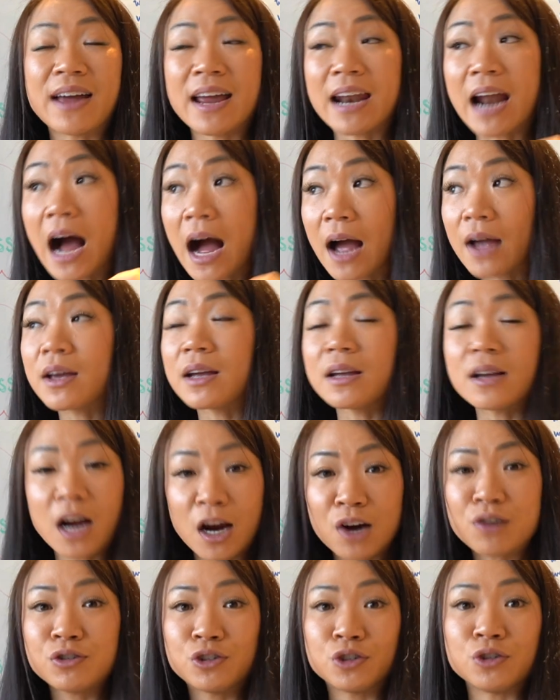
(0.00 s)
And I
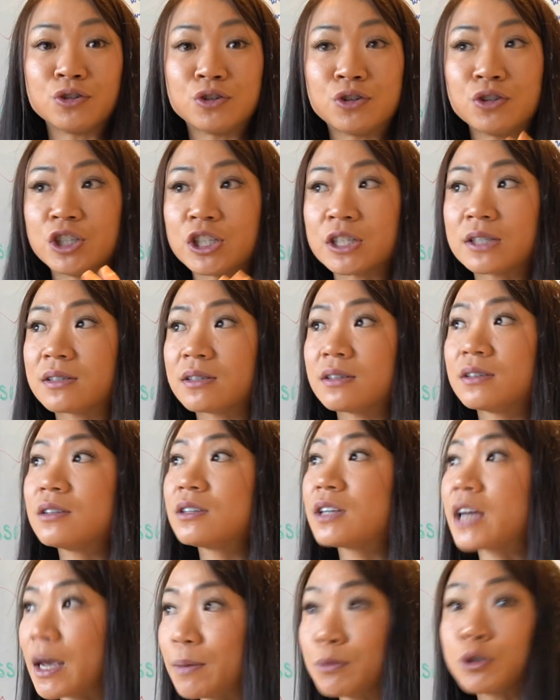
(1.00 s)
encourage you to just
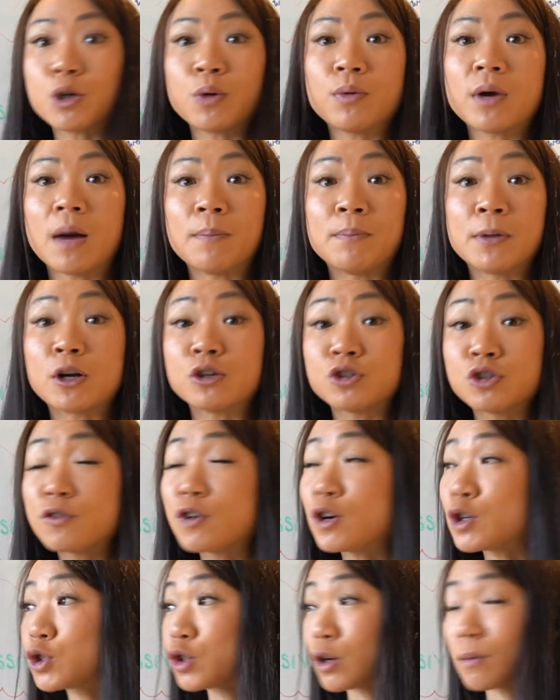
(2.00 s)
keep showing up, because you've
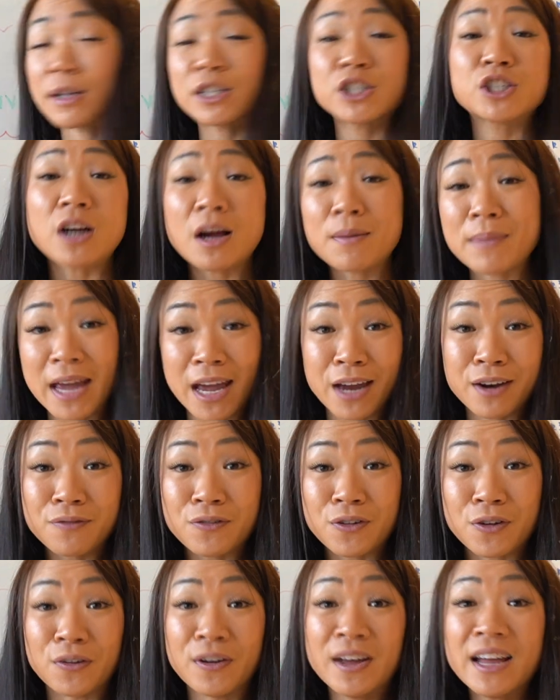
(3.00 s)
got so much time ahead of
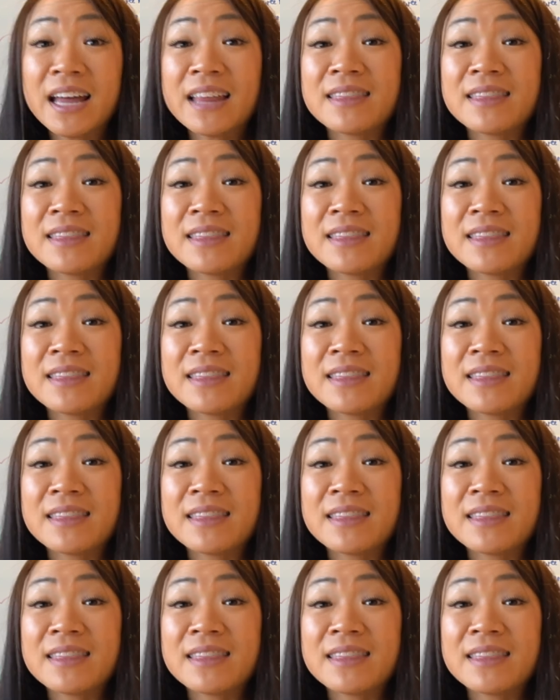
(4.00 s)
you.